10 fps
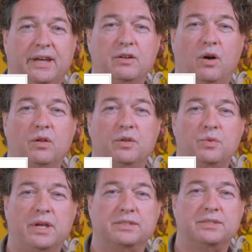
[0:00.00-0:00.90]
and all the
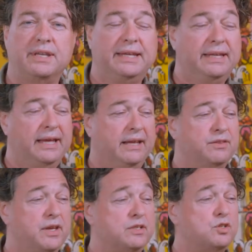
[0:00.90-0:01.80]
rest. And
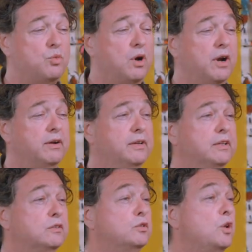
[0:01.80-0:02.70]
thanks to our
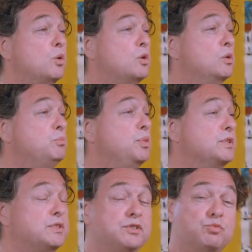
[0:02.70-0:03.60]
local
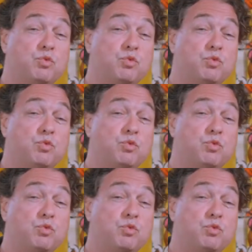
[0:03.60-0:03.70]
business